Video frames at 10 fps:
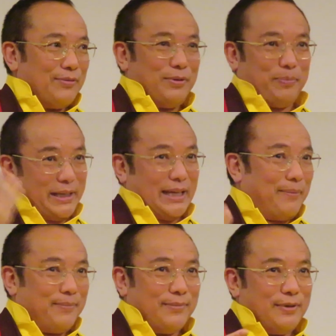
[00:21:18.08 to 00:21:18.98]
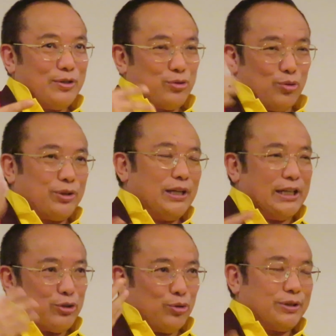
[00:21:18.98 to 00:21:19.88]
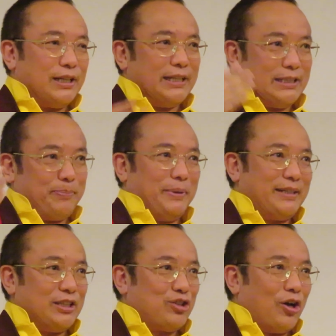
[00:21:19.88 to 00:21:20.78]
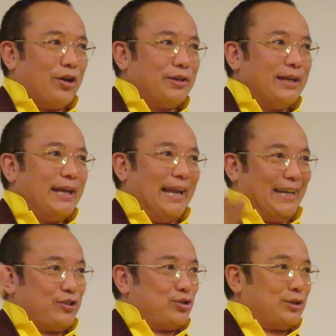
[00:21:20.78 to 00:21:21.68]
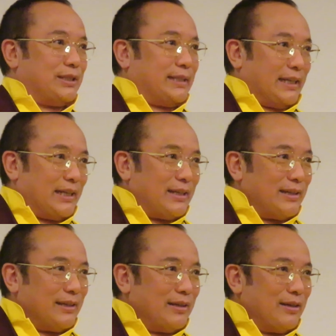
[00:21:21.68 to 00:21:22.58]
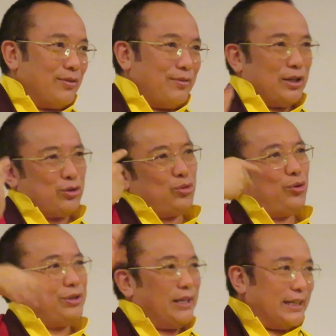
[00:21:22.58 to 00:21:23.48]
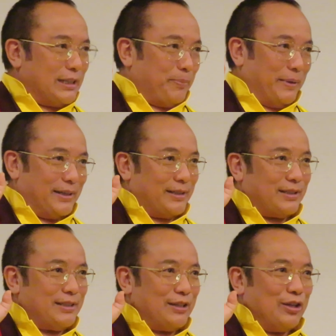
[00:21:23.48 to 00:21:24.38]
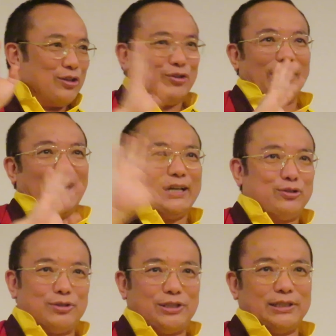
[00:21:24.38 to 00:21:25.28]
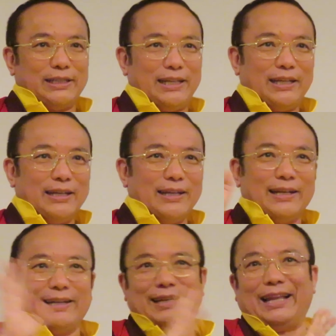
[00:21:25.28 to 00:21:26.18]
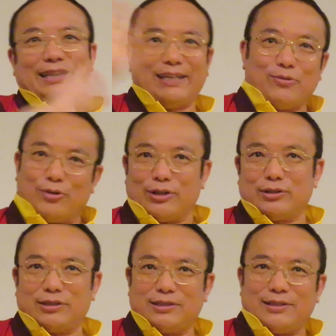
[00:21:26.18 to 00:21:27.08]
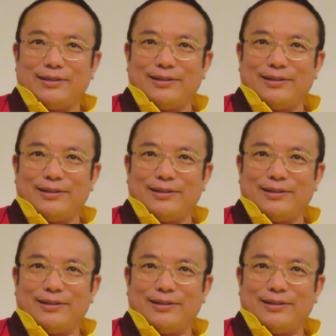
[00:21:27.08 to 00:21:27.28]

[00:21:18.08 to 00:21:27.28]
We became totally dependent on electricity. We are totally dependent. No electricity, nothing works.